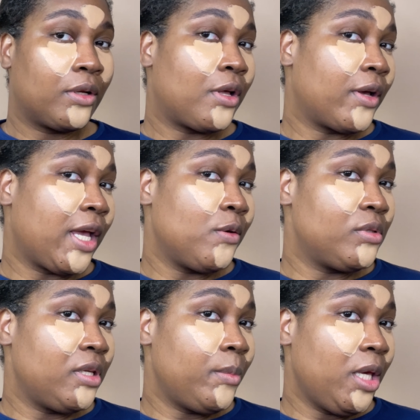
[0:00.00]
Okay, you
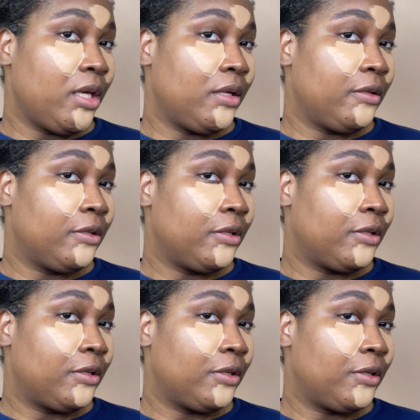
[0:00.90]
see me?
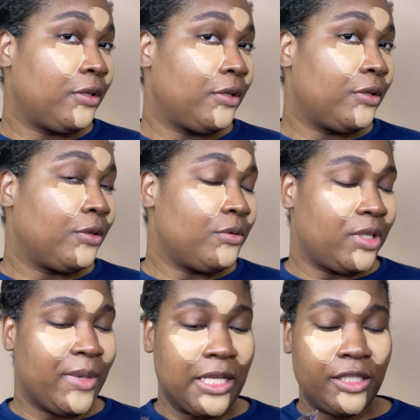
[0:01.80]
You
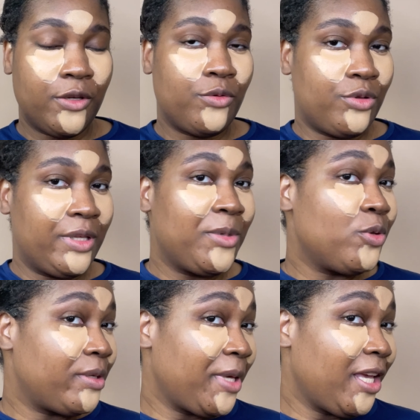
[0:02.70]
see me, I see you. You see me, you
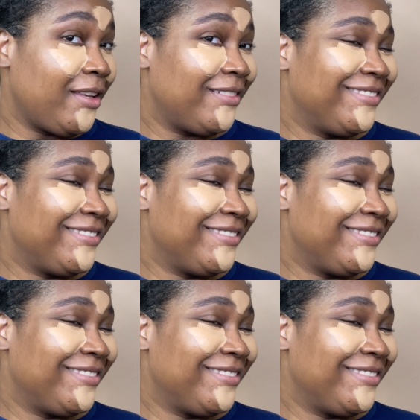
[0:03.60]
see me?